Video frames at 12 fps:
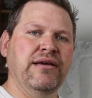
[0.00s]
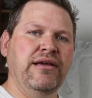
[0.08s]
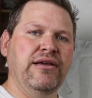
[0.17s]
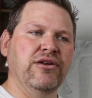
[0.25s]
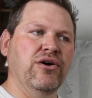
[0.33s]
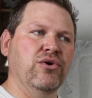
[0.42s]

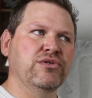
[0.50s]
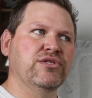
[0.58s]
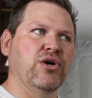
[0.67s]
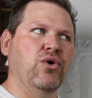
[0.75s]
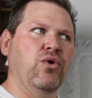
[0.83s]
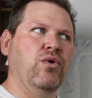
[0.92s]
you know,
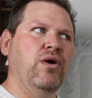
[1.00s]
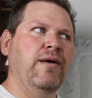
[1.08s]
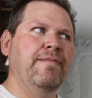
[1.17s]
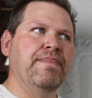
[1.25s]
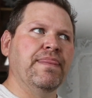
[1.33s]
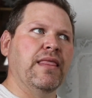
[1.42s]
so
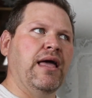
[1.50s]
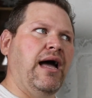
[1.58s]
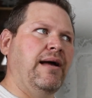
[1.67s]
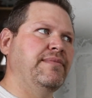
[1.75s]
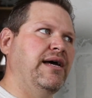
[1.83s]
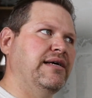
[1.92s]

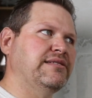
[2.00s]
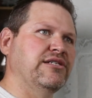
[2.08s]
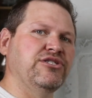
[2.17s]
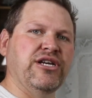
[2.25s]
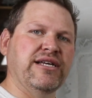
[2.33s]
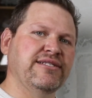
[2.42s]
I'm not
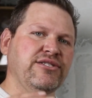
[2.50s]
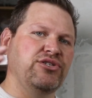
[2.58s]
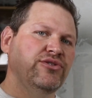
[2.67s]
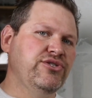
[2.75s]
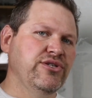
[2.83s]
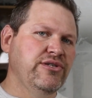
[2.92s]
suggesting
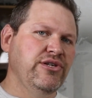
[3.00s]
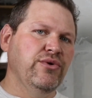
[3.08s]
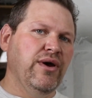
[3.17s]
you should do